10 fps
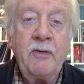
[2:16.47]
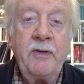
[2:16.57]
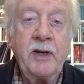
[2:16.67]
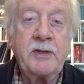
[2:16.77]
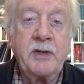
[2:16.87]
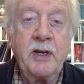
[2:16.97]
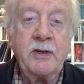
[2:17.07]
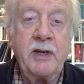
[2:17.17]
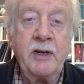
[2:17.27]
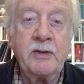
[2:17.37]
VIX
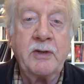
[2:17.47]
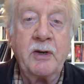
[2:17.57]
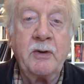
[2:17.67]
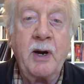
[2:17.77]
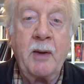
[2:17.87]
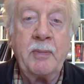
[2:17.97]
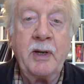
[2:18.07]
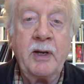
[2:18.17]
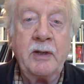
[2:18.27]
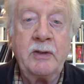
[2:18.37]
continues to drop.
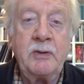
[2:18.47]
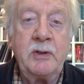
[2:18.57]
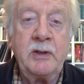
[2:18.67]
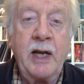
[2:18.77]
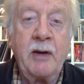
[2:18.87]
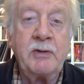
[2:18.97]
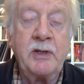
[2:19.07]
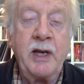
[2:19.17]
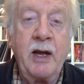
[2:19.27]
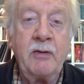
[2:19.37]
Now
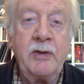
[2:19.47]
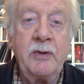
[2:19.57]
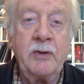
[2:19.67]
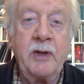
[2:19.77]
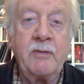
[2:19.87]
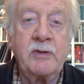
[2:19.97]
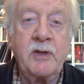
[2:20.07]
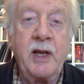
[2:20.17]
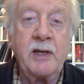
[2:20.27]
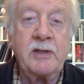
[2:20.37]
it's down to the
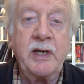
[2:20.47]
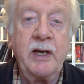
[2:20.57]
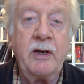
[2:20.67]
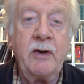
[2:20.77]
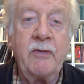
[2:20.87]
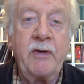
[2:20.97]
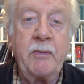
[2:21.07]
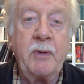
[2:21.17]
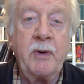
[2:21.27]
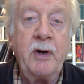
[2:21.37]
levels last seen in
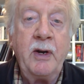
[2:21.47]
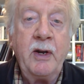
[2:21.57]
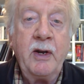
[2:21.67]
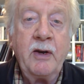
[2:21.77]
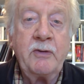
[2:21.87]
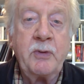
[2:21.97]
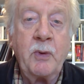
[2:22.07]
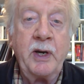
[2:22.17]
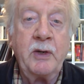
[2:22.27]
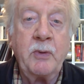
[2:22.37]
November of
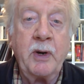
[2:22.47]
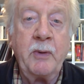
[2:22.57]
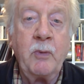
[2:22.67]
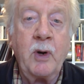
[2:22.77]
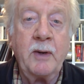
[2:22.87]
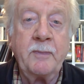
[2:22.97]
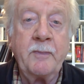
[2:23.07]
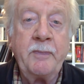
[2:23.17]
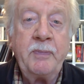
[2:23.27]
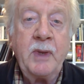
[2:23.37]
2021.